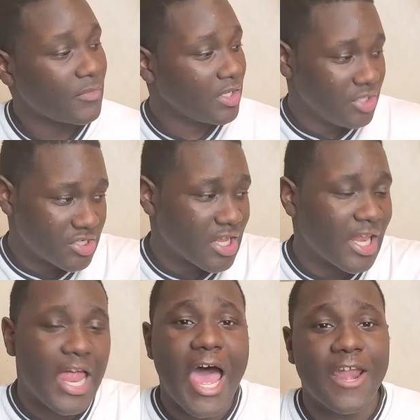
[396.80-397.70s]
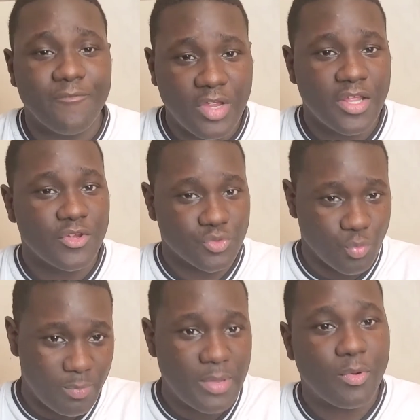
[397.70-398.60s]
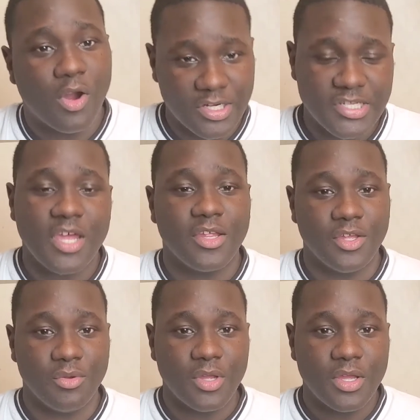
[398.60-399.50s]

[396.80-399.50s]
There's a lot of videos where people are telling you.